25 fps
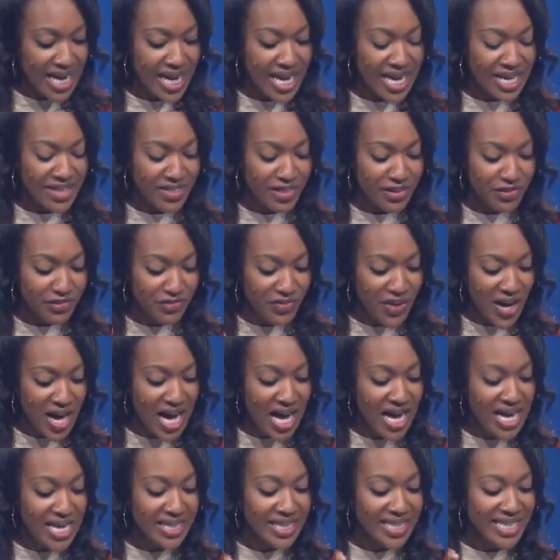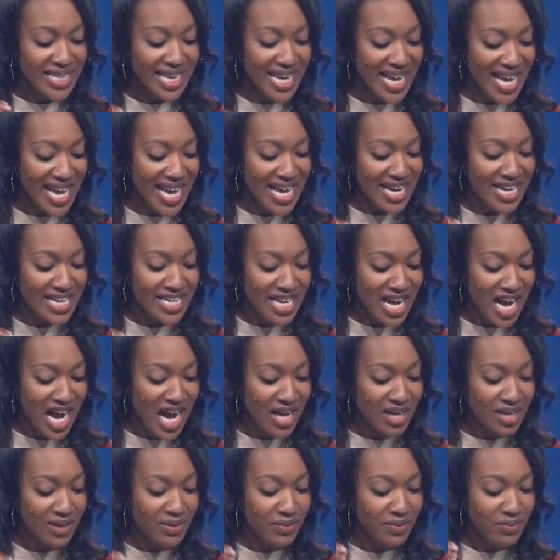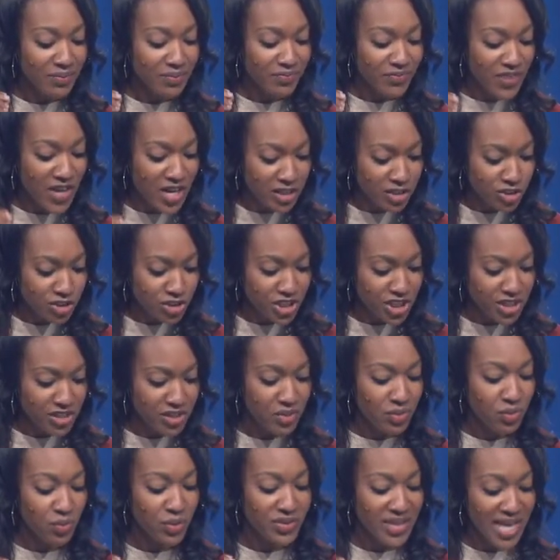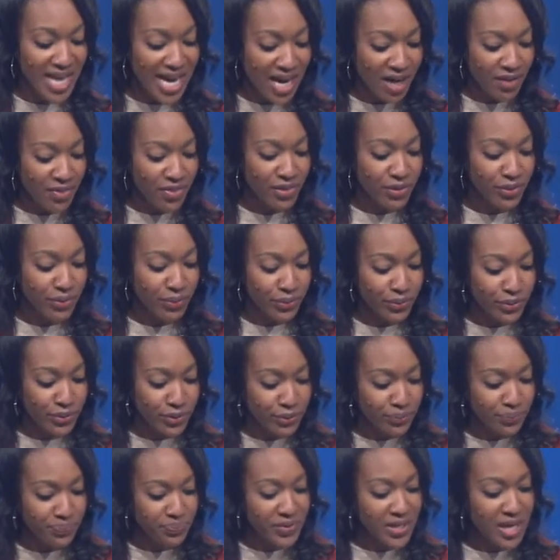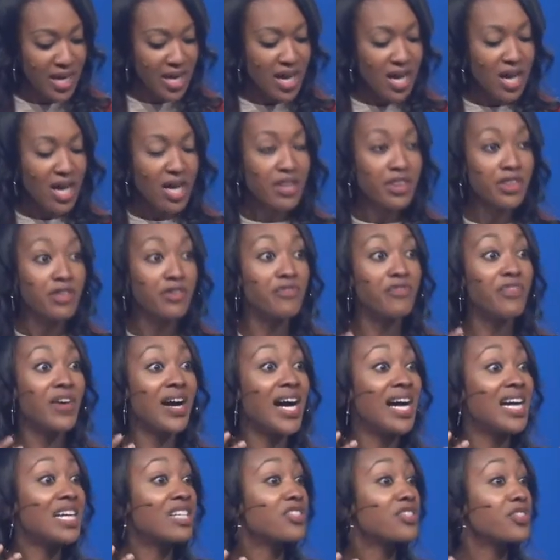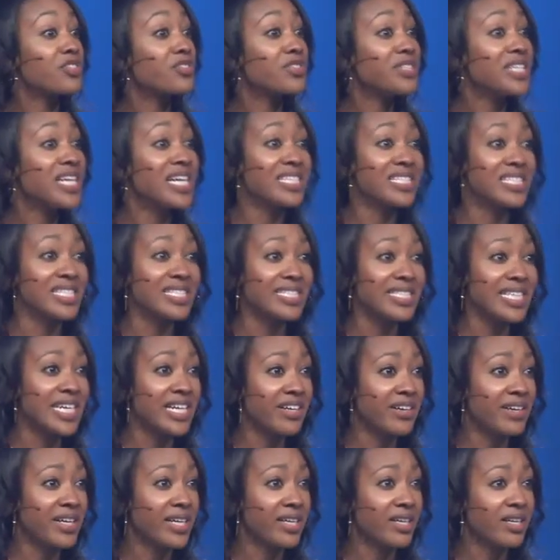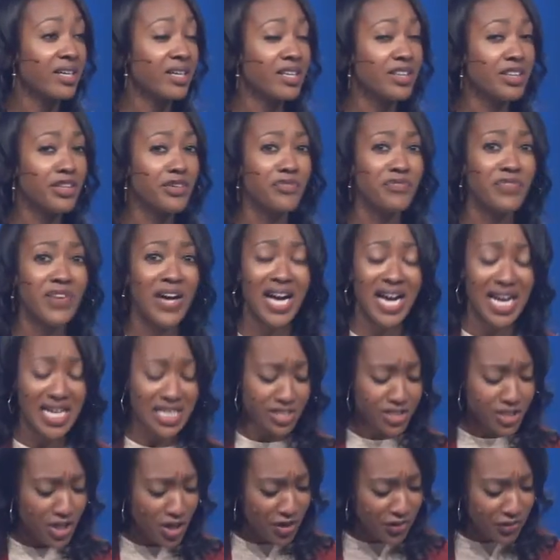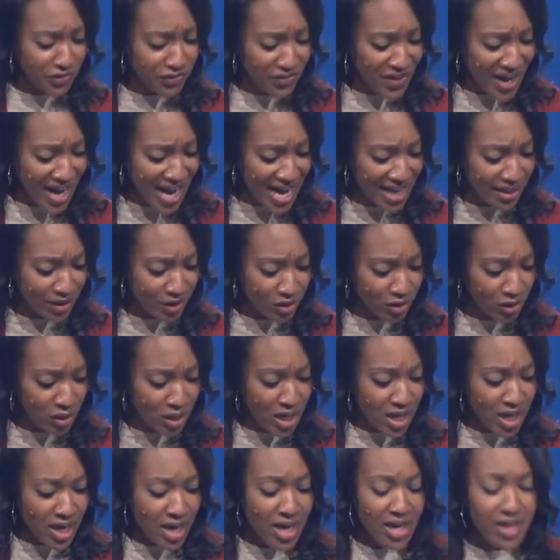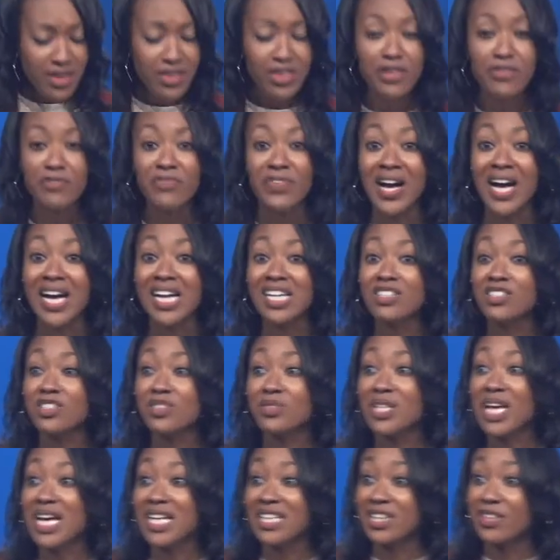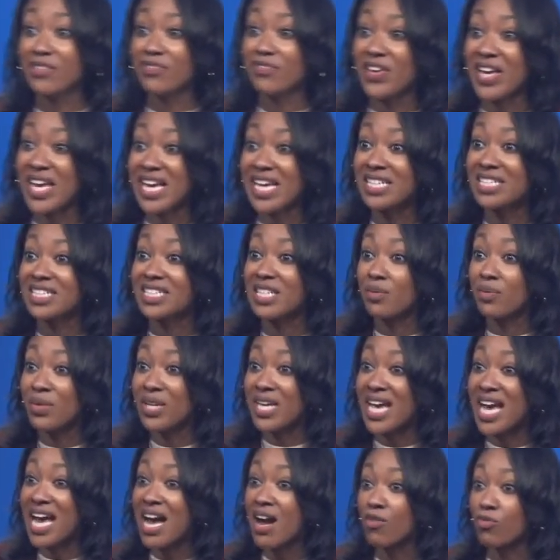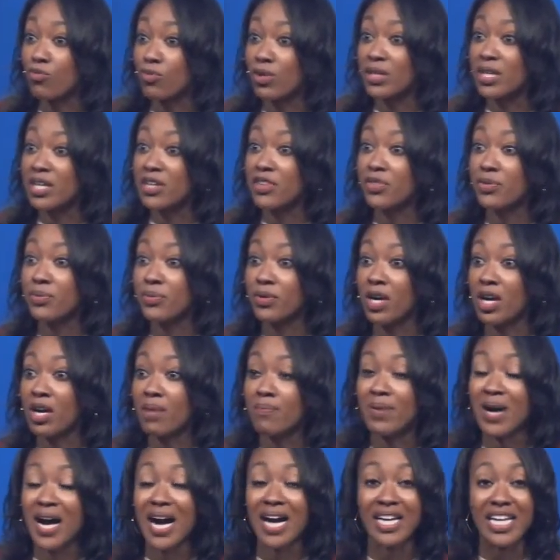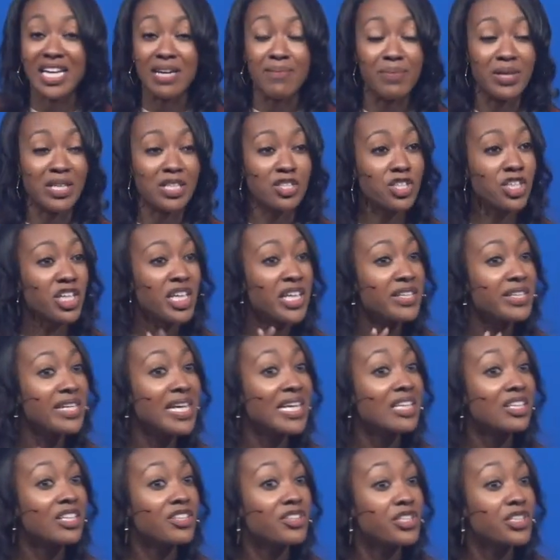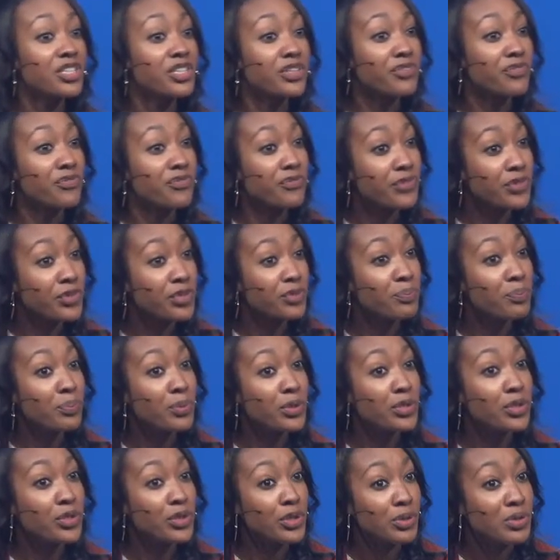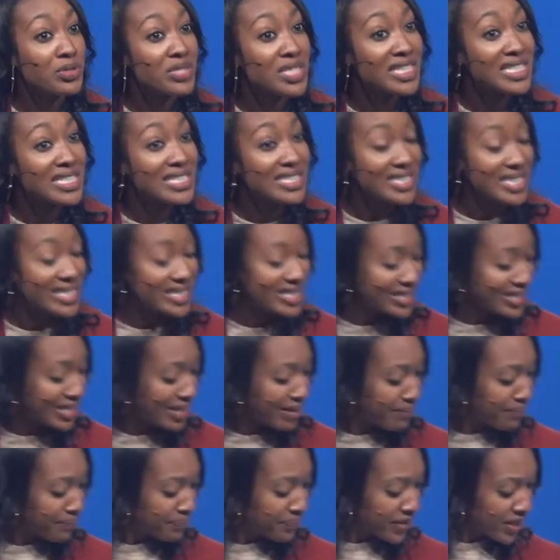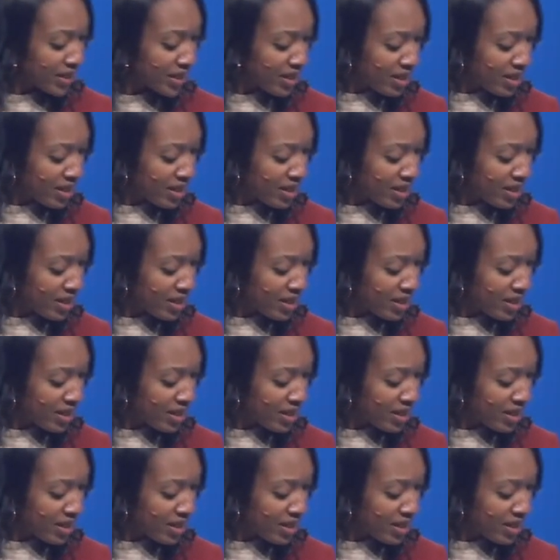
and the vine cannot function without the root. The vines are necessary, the vines are vital. The vines are like the veins that we have running through our body, but connected to the fruit producing system.